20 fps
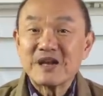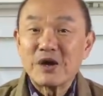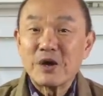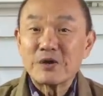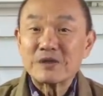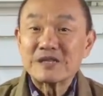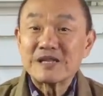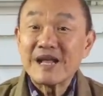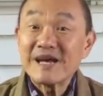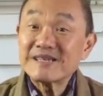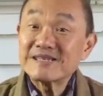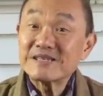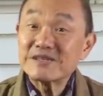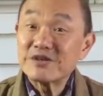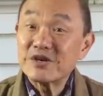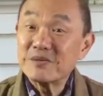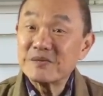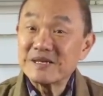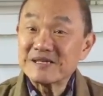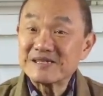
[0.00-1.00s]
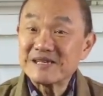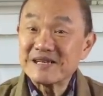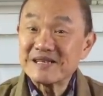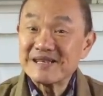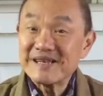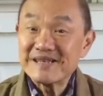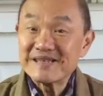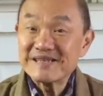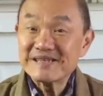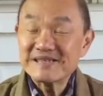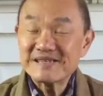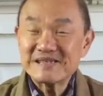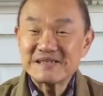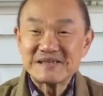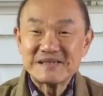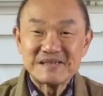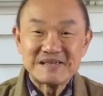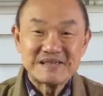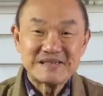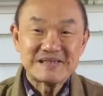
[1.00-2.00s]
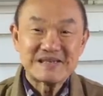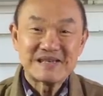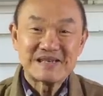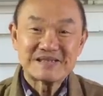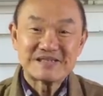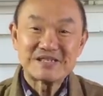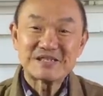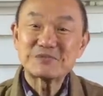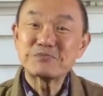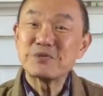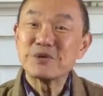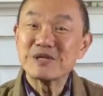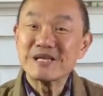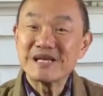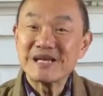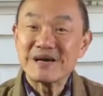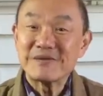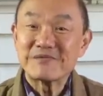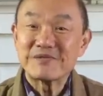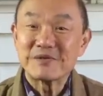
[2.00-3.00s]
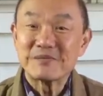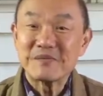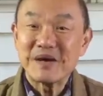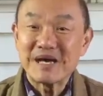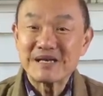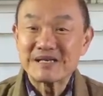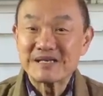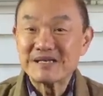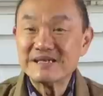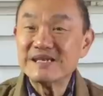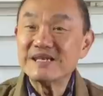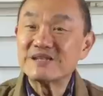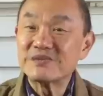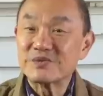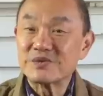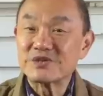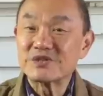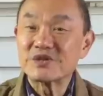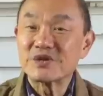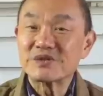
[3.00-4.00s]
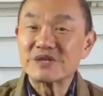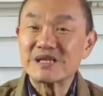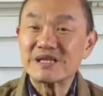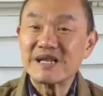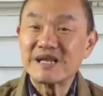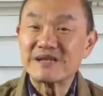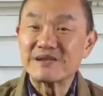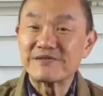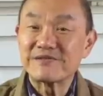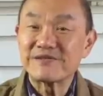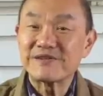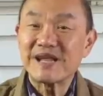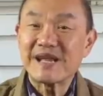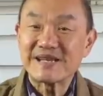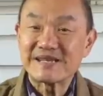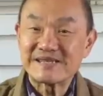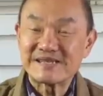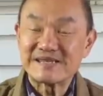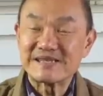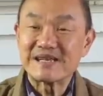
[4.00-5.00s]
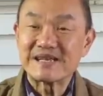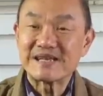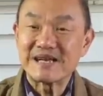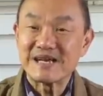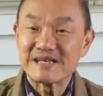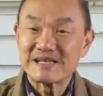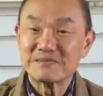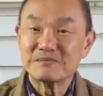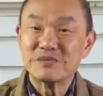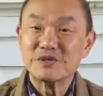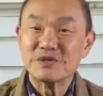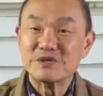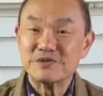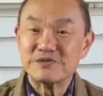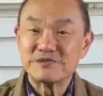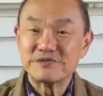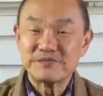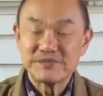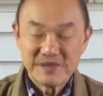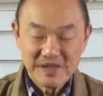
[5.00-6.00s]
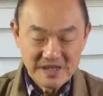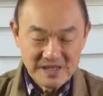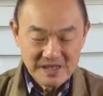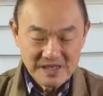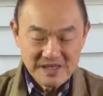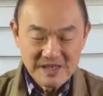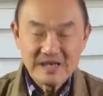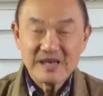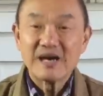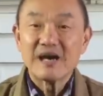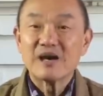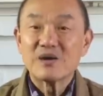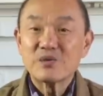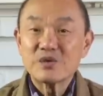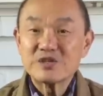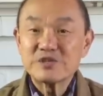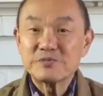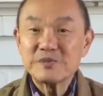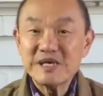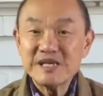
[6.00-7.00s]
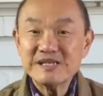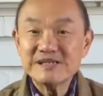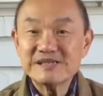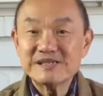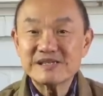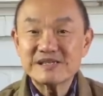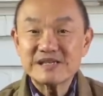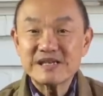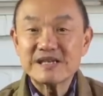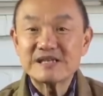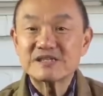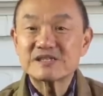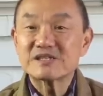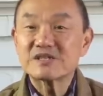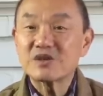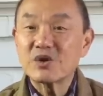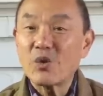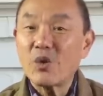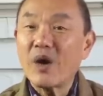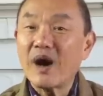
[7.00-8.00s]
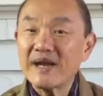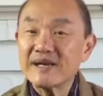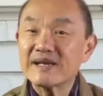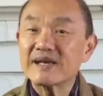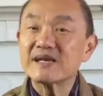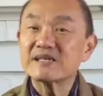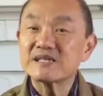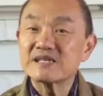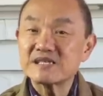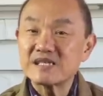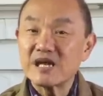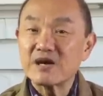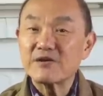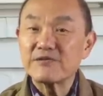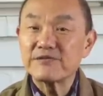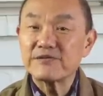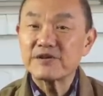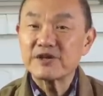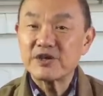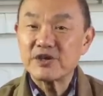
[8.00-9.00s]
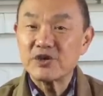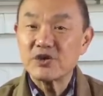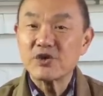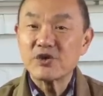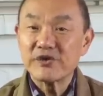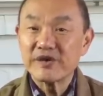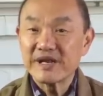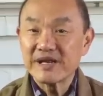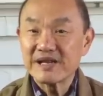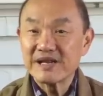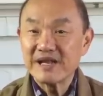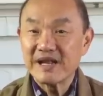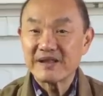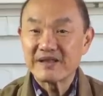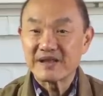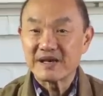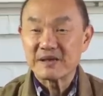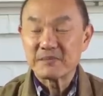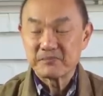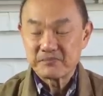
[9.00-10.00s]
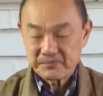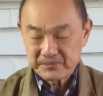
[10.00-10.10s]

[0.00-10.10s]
On lighter Chromexcel leathers, just pulling up from underneath will show the leather flex and the color move, which means it's quite a self-curing leather.